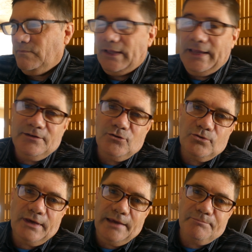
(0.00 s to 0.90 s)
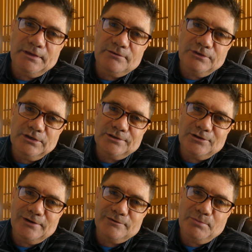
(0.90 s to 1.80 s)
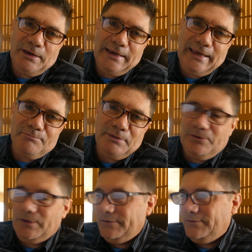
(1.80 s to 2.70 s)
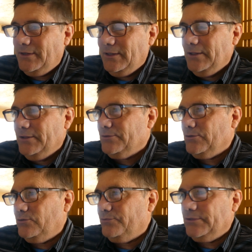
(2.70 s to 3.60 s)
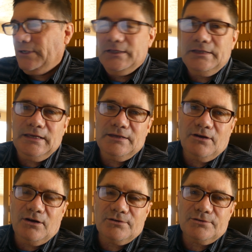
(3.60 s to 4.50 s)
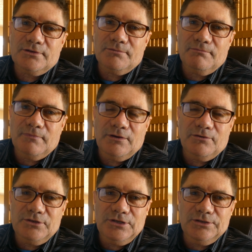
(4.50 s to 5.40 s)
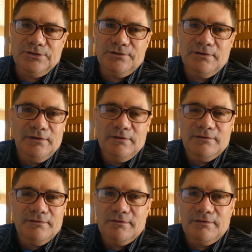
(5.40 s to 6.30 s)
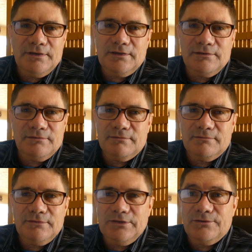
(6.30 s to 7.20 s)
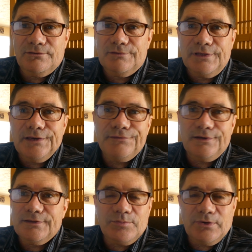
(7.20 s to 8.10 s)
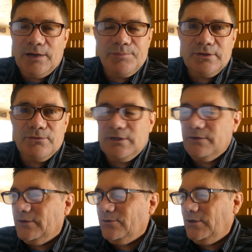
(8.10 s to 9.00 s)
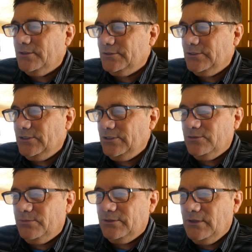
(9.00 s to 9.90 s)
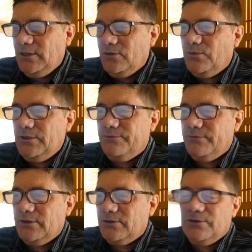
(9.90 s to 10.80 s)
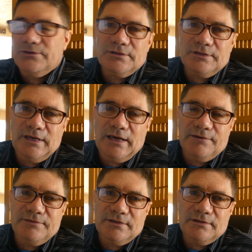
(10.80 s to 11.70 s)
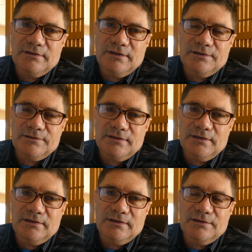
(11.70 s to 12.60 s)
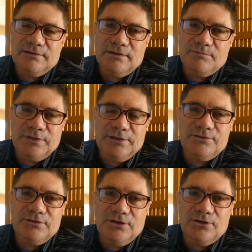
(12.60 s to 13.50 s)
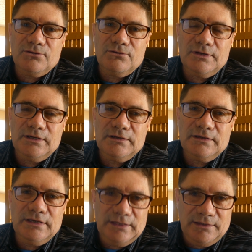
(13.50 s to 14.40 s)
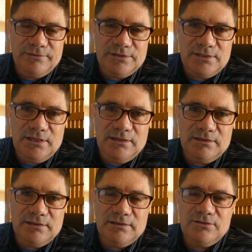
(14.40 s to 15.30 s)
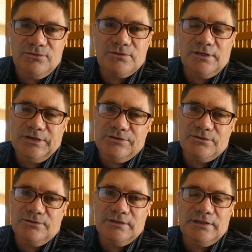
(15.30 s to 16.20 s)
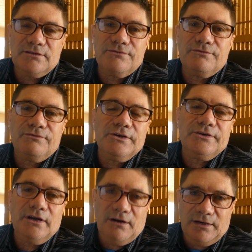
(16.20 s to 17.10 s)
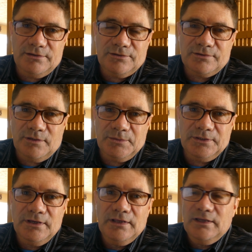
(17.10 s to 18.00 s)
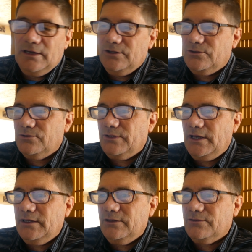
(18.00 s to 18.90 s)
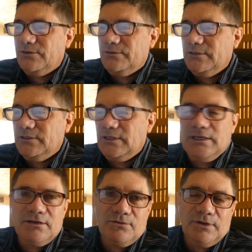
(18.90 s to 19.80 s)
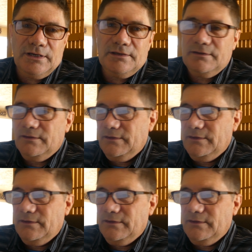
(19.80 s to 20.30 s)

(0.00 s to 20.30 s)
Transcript: and no camping fees. I don't have to pay a camping ground. So for $98 a year, I can, live on the property, whatever I wanted to do. But we've currently have it as a place to go and get out of this heat. In Tucson, Arizona, it gets very hot in the summer. And so that is our little getaway.